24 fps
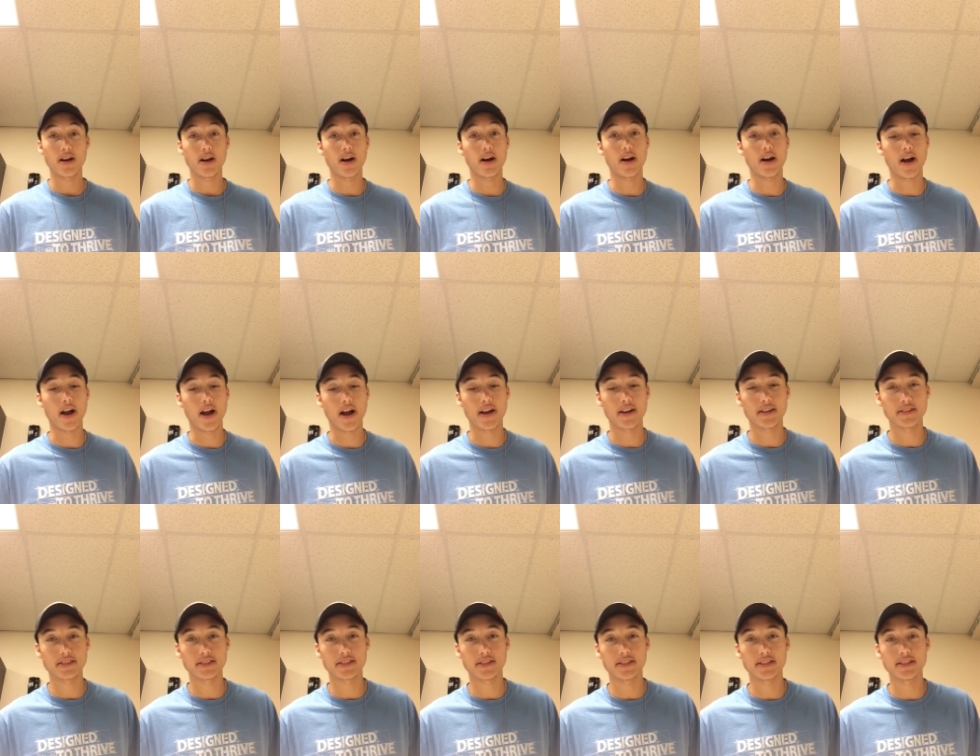
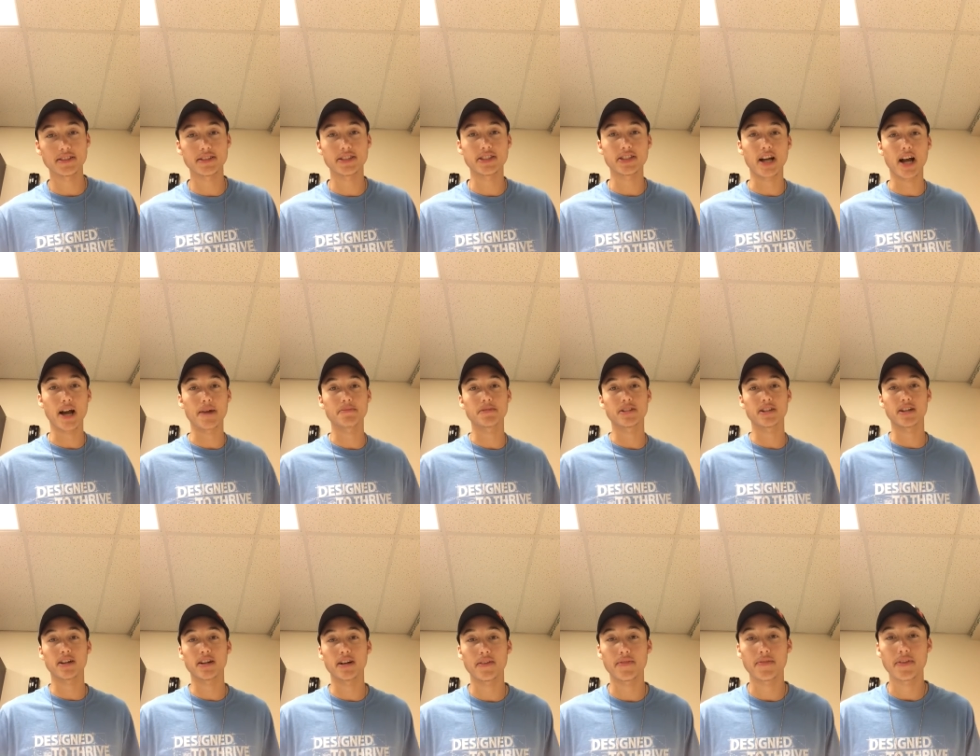Alright, so this
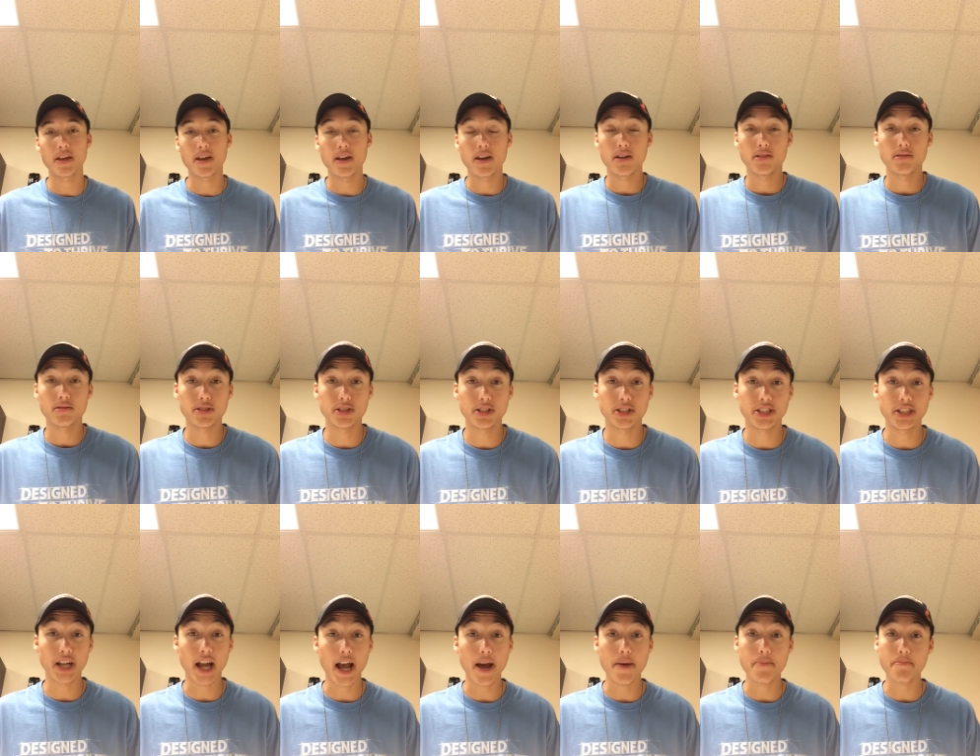chapter was
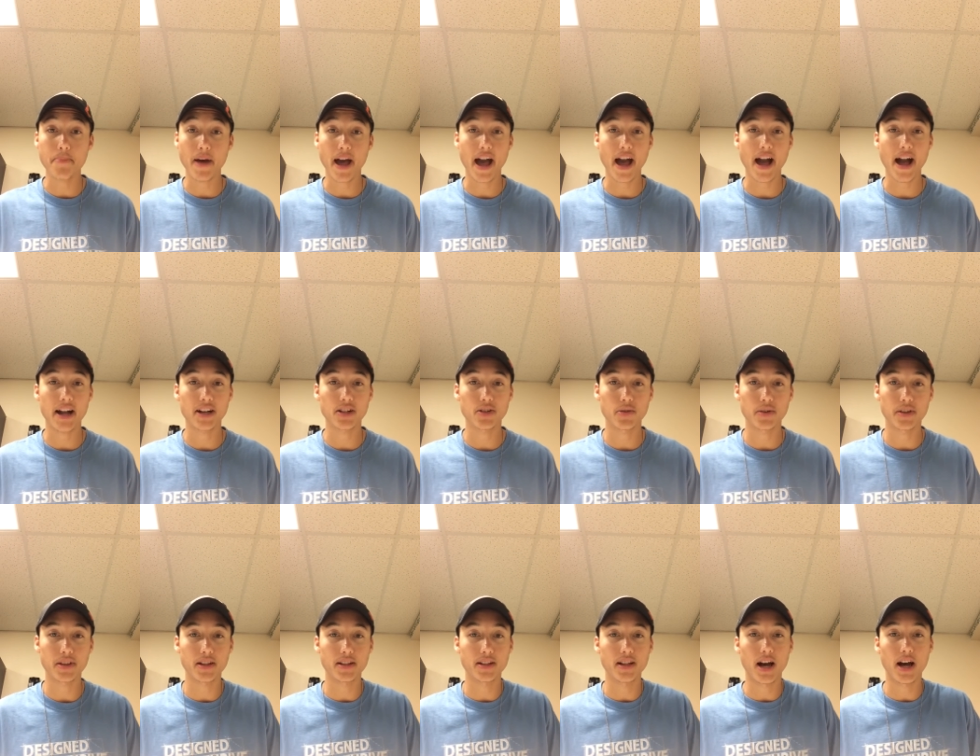jam-packed
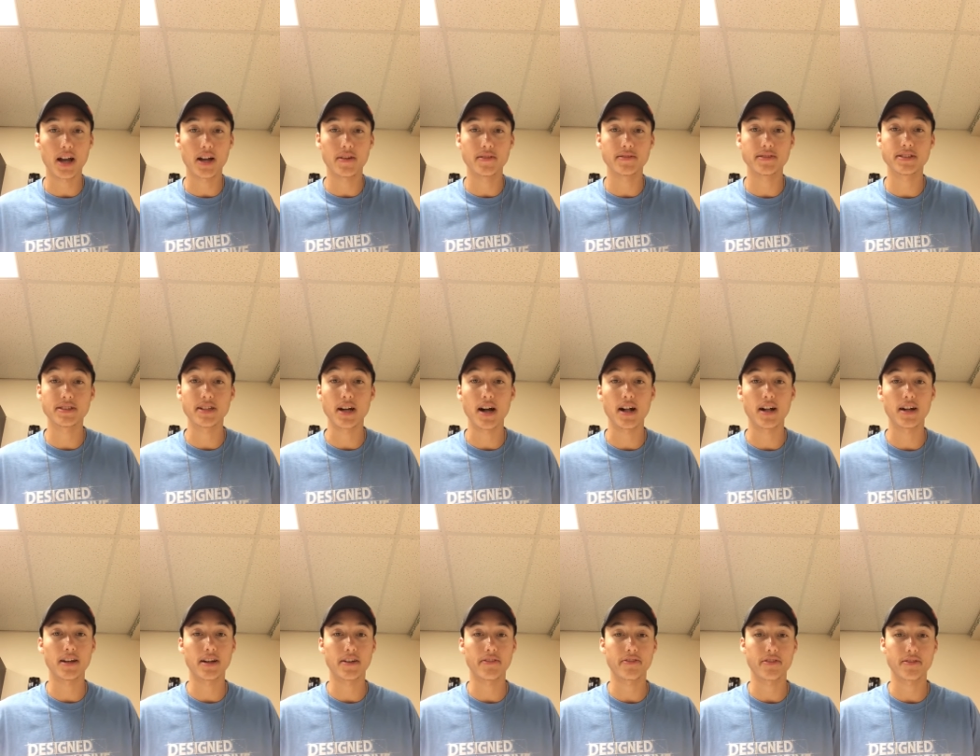with a lot of
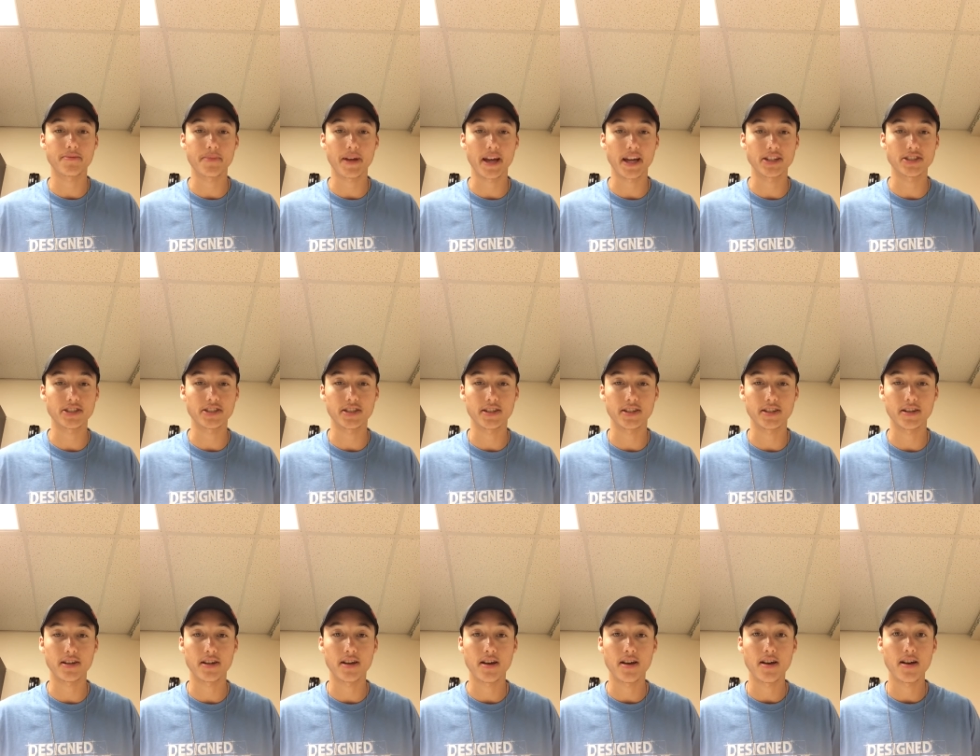solid
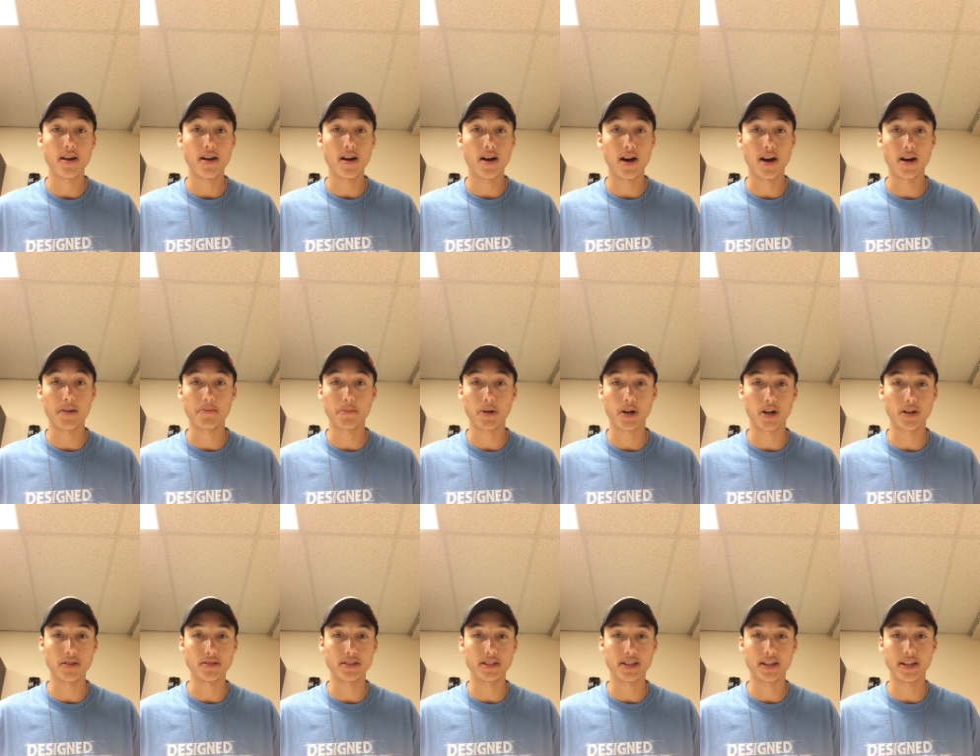information on
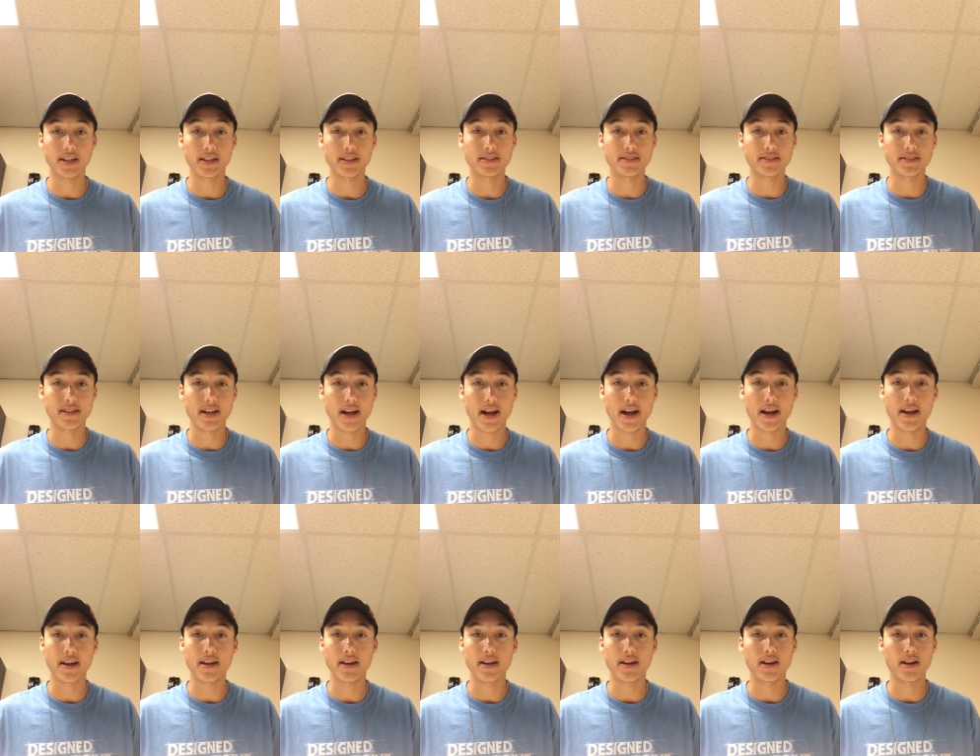proteins
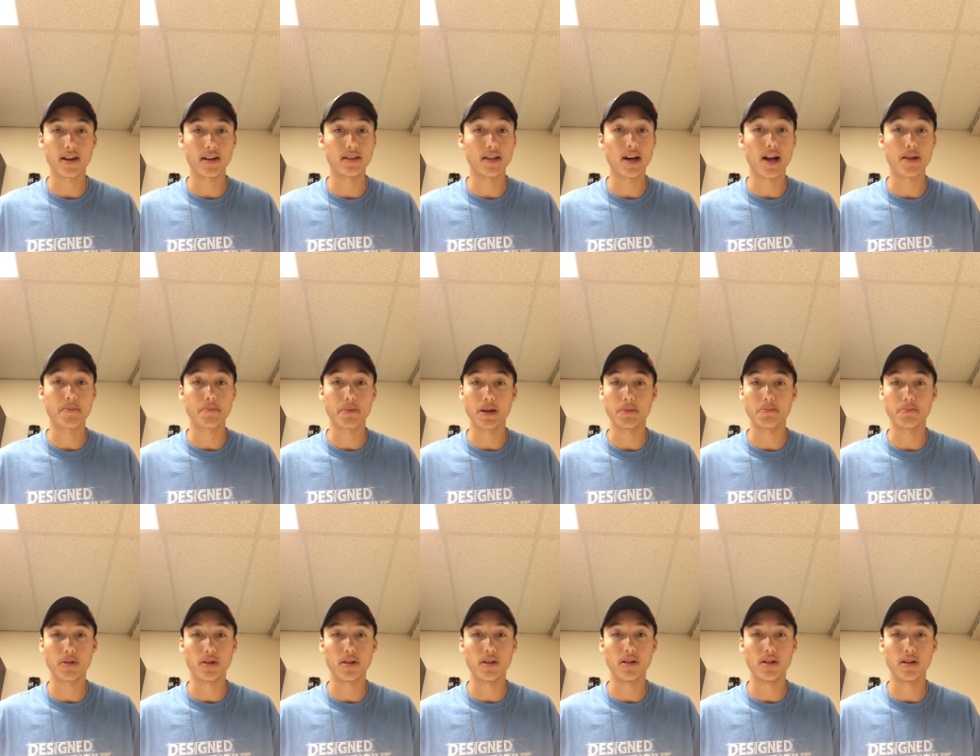that a lot of
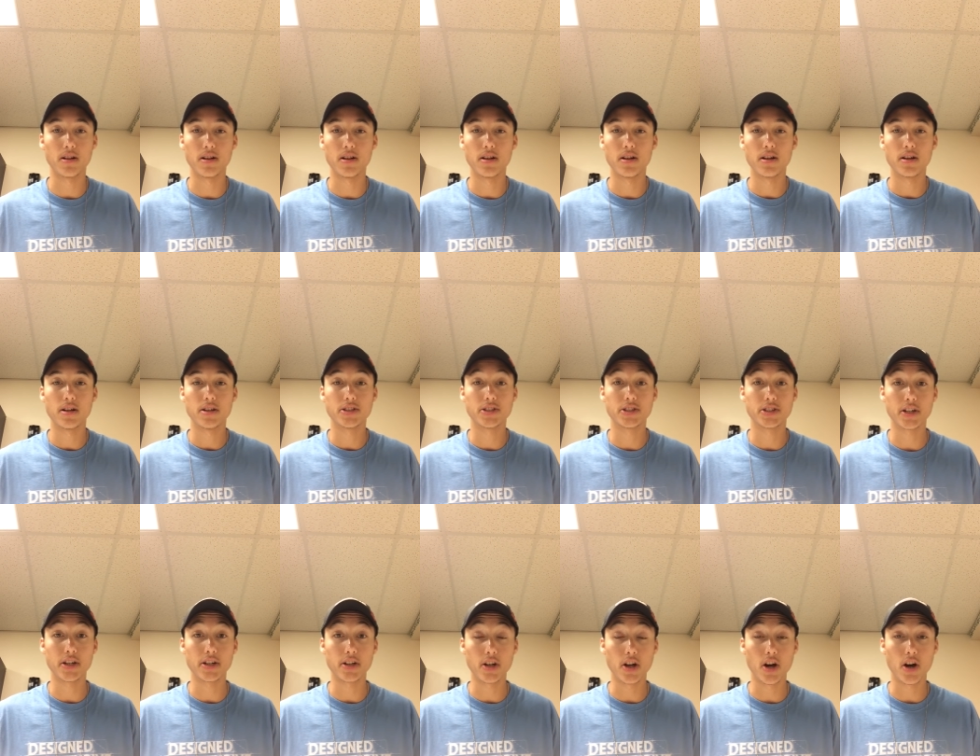people
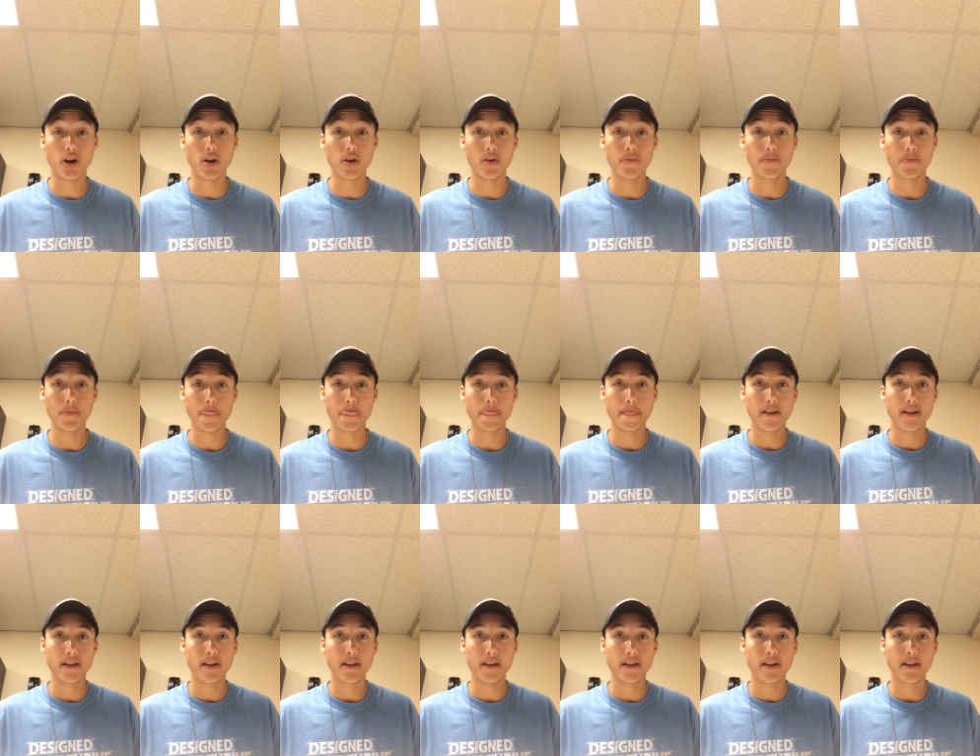should know